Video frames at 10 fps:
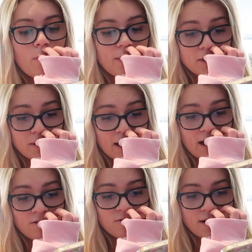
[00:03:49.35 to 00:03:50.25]
when you
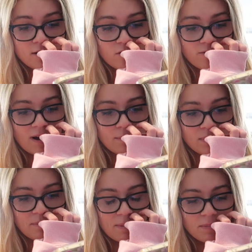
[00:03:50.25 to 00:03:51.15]
get a friend or
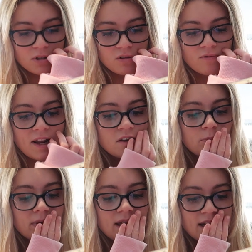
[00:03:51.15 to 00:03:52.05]
family member to rate your
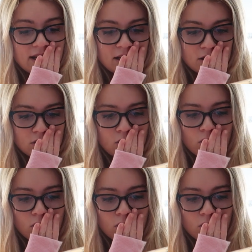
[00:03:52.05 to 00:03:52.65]
bikinis